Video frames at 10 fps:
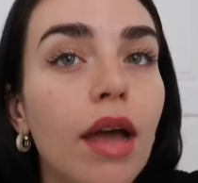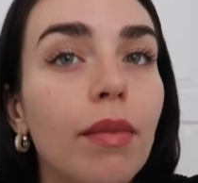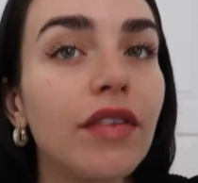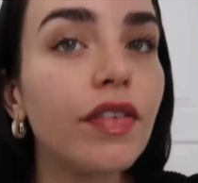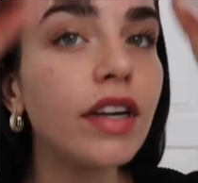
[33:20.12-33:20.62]

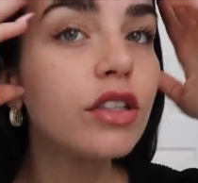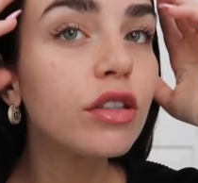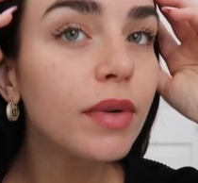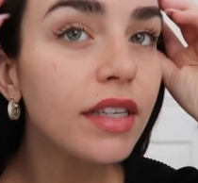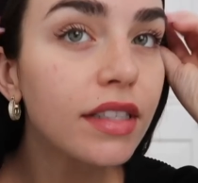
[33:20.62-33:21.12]
My
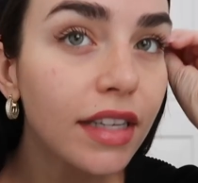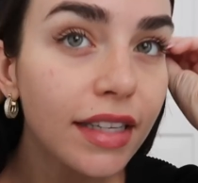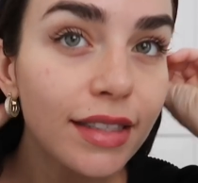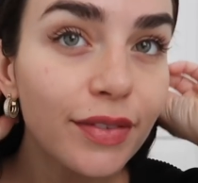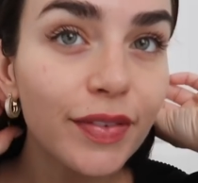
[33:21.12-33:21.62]
facial, my
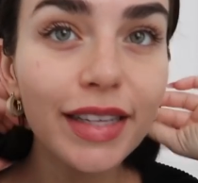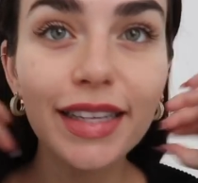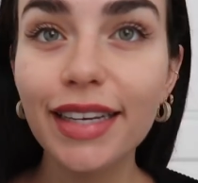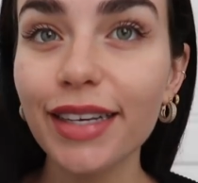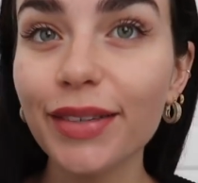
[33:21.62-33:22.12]
skin's
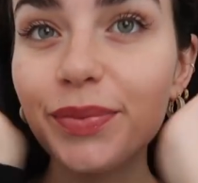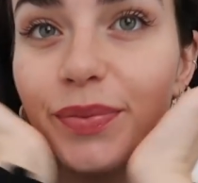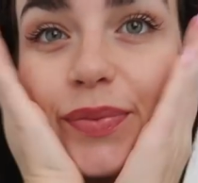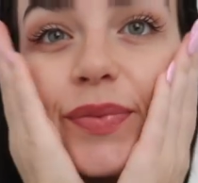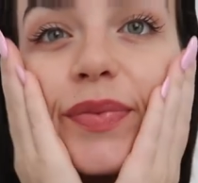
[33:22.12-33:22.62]
feeling
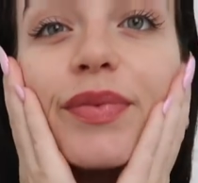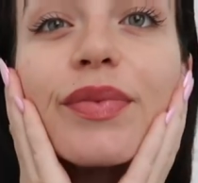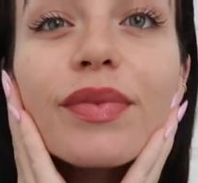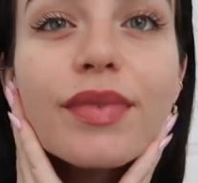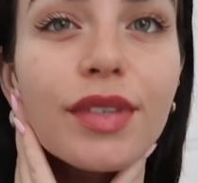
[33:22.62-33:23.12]

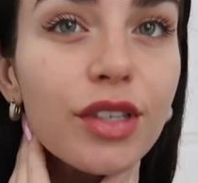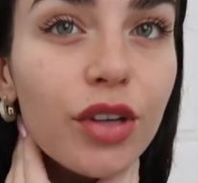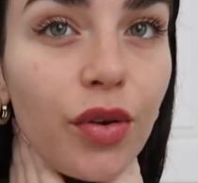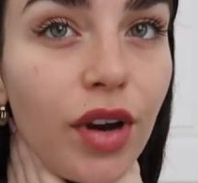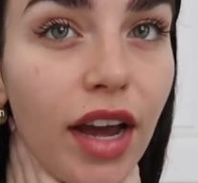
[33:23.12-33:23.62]

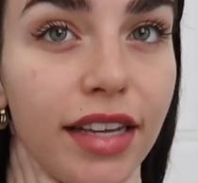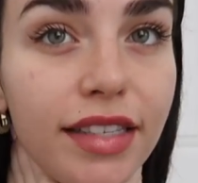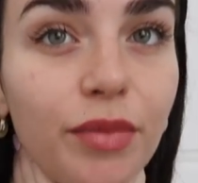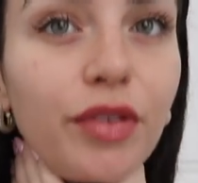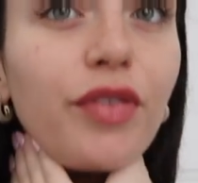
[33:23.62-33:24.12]
so
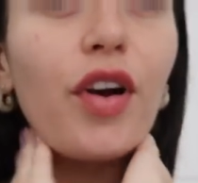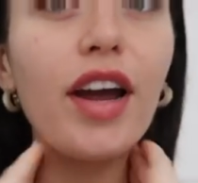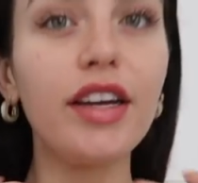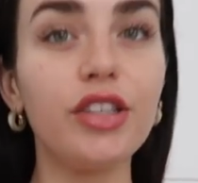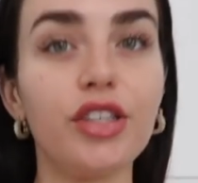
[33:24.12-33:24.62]
nice and
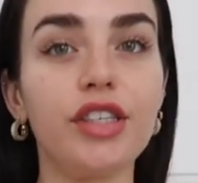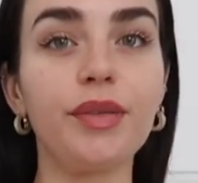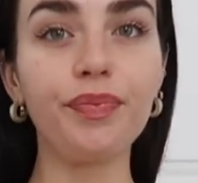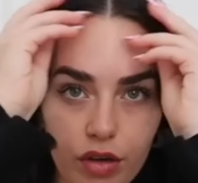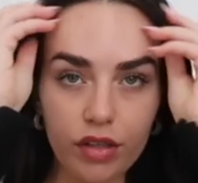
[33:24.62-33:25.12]
refreshed.
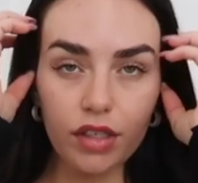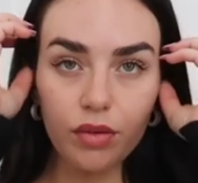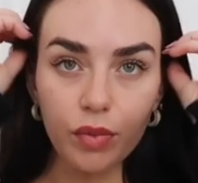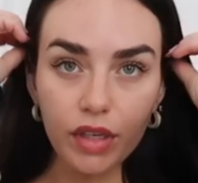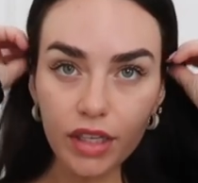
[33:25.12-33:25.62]

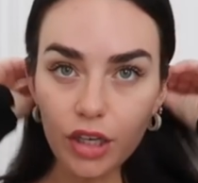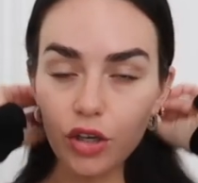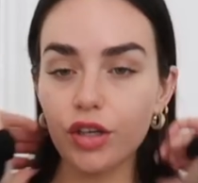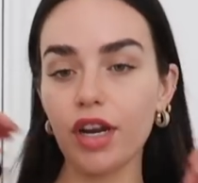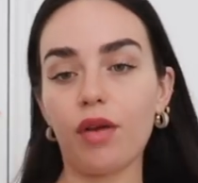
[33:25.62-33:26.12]
Honestly, really
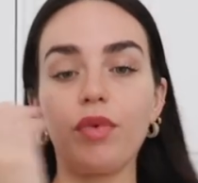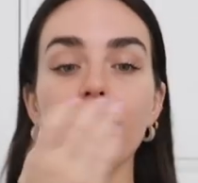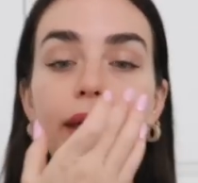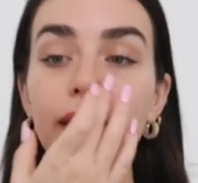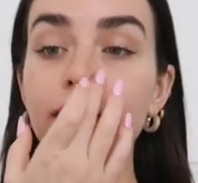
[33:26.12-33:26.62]
good and
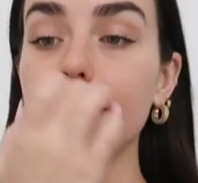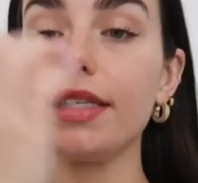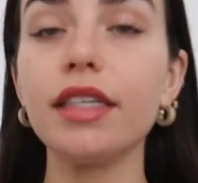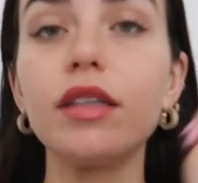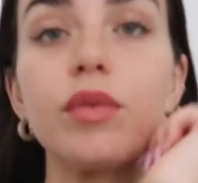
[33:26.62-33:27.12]
really
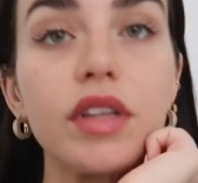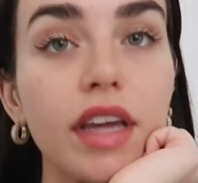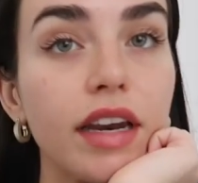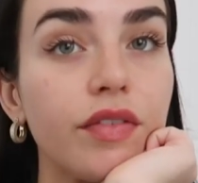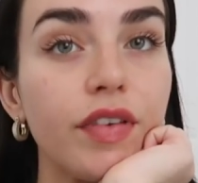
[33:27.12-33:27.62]
consistent with
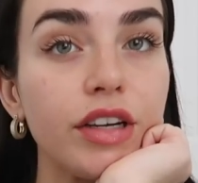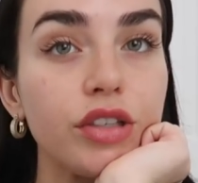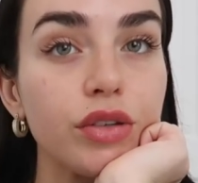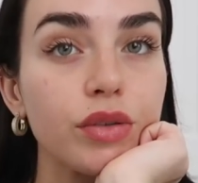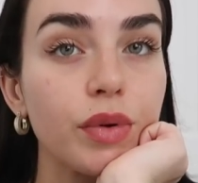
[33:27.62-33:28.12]
getting
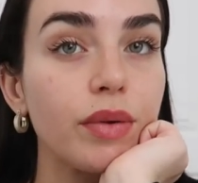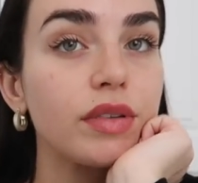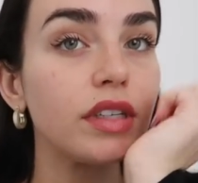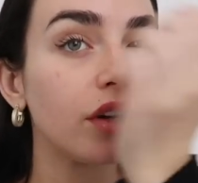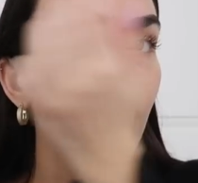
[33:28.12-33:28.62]
facials when I
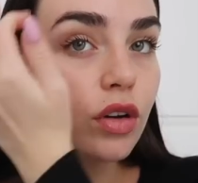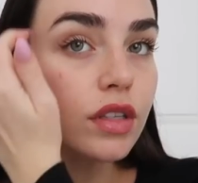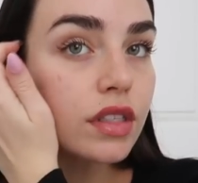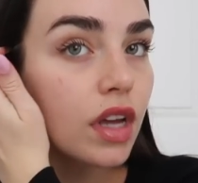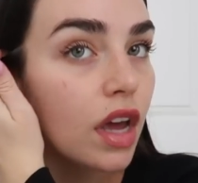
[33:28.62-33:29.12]
was in
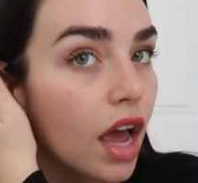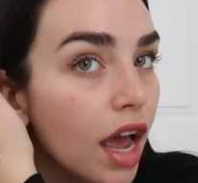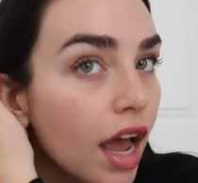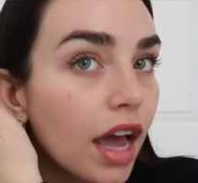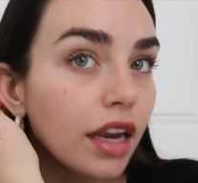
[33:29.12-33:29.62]
Oz.
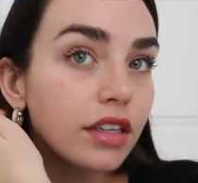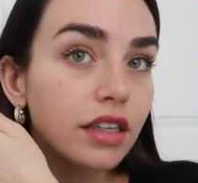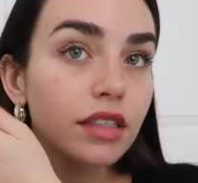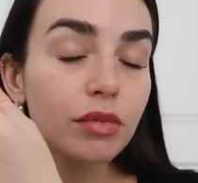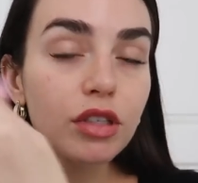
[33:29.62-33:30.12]
And it
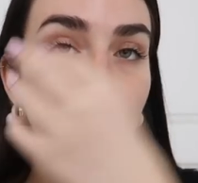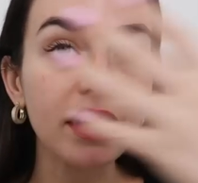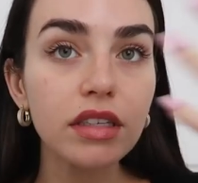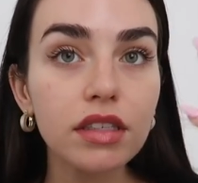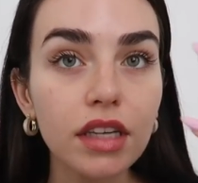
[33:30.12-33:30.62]
does just
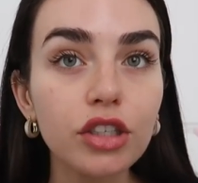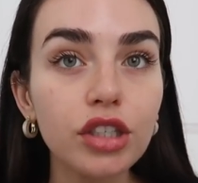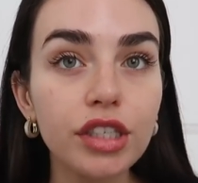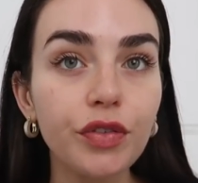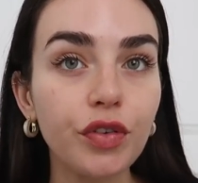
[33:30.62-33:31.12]
make such
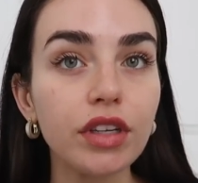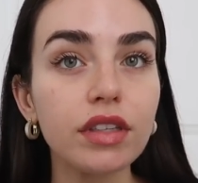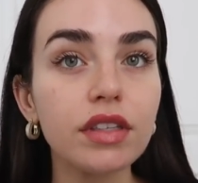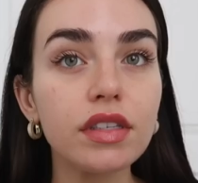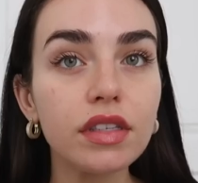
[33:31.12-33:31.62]
a
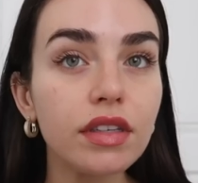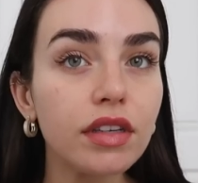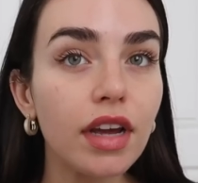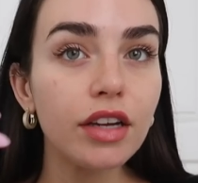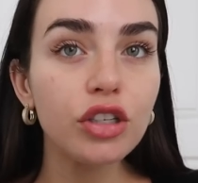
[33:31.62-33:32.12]
difference
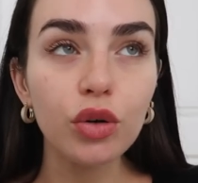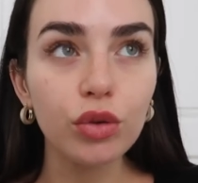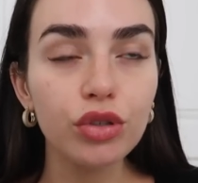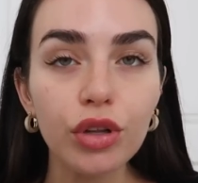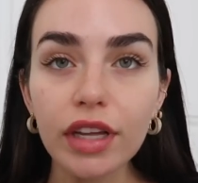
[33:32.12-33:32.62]
to
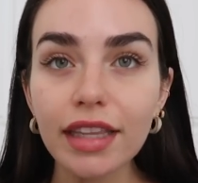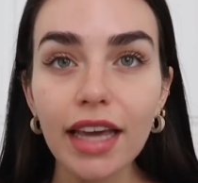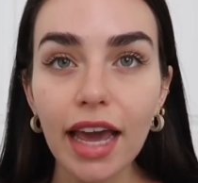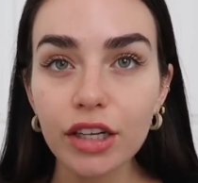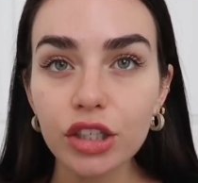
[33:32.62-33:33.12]
also like
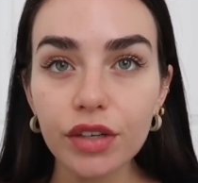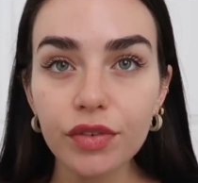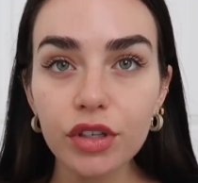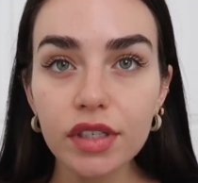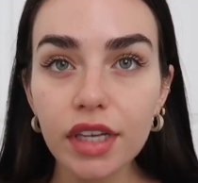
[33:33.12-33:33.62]
the aging
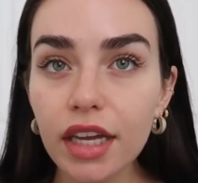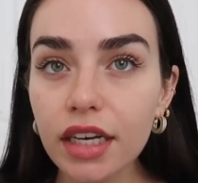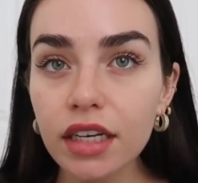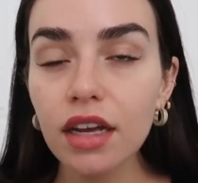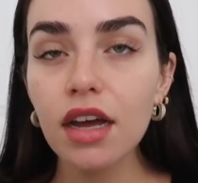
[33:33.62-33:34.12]
of your
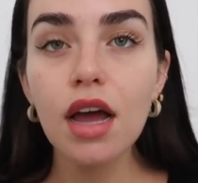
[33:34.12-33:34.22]
skin.